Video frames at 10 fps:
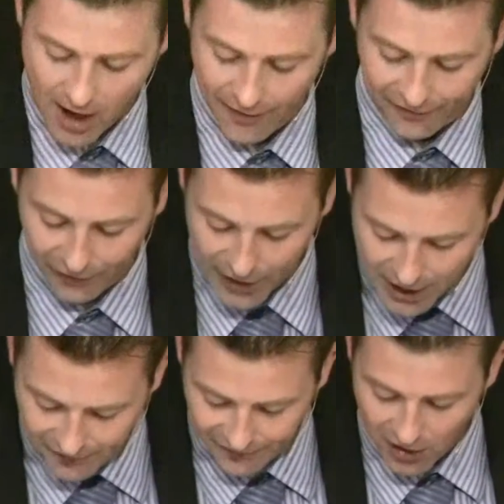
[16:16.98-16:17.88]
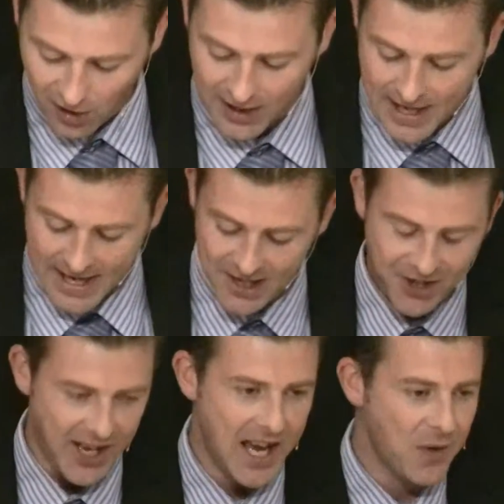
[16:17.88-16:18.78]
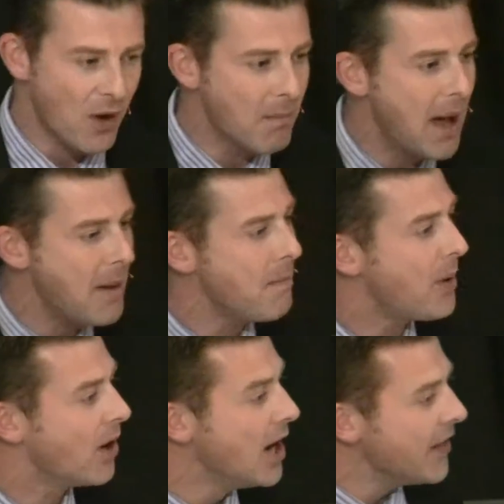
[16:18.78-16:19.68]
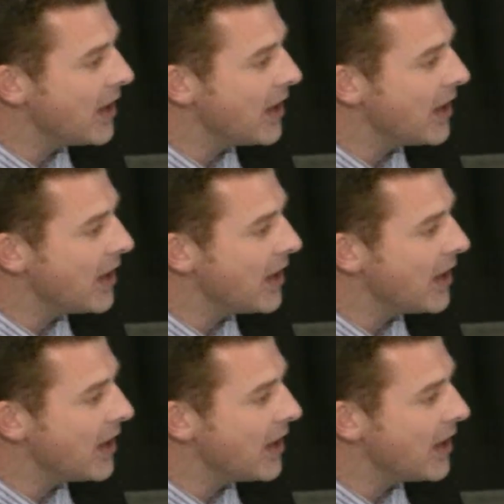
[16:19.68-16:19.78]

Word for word: a free fall, he's saying, remember